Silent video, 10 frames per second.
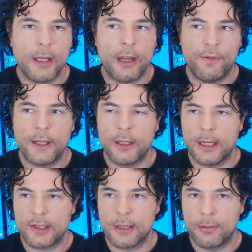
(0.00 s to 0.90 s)
I think the
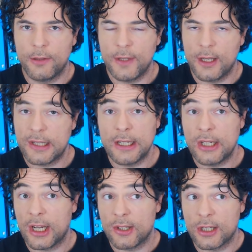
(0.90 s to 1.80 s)
next couple of years in
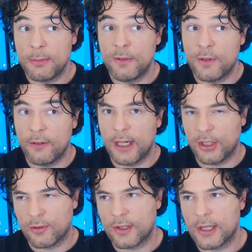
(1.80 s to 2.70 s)
tech is going to be very
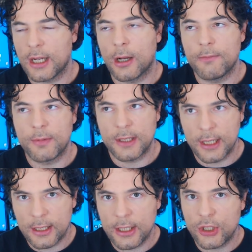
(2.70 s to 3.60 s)
interesting. I'm
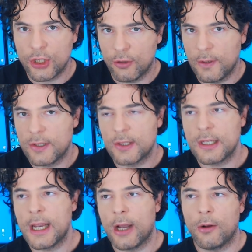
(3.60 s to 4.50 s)
particularly curious to
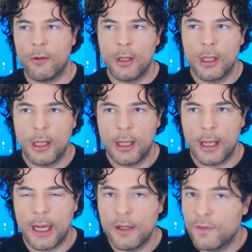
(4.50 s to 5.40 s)
see how
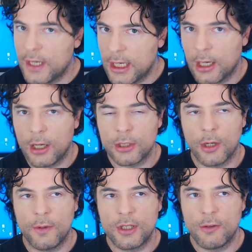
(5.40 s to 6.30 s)
Nvidia are
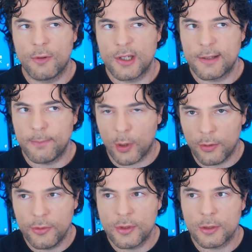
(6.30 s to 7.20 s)
going to
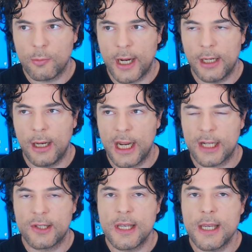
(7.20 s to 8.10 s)
respond when
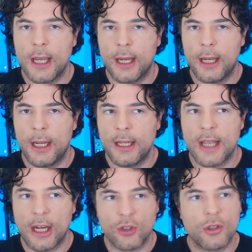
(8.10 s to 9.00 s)
XE is
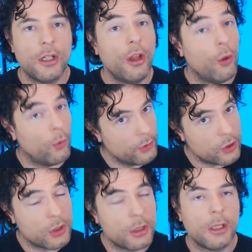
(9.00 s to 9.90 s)
actually
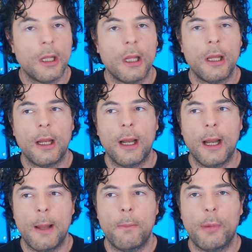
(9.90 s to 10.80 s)
launched,
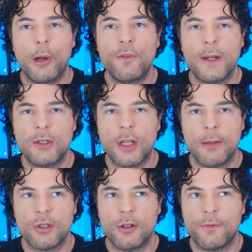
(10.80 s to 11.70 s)
both in terms of